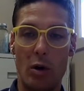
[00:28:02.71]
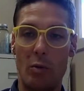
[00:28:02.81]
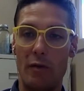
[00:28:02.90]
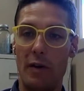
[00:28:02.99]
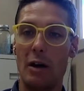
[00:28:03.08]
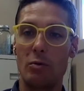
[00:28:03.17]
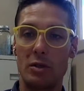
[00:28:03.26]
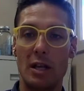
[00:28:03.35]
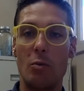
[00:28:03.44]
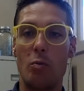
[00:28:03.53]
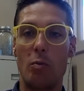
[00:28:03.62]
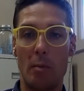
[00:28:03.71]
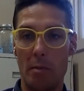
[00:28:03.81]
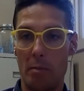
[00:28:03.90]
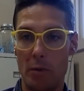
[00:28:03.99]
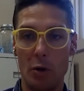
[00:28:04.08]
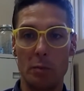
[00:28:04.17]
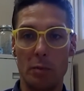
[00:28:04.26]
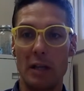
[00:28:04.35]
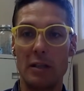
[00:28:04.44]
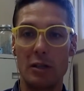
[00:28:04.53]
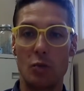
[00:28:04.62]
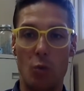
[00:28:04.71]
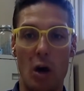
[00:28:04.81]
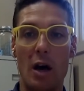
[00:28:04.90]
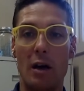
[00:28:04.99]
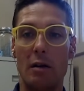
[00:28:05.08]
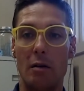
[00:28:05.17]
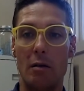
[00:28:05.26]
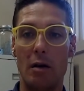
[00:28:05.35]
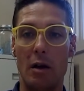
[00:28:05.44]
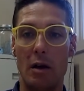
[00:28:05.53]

what we found was those places want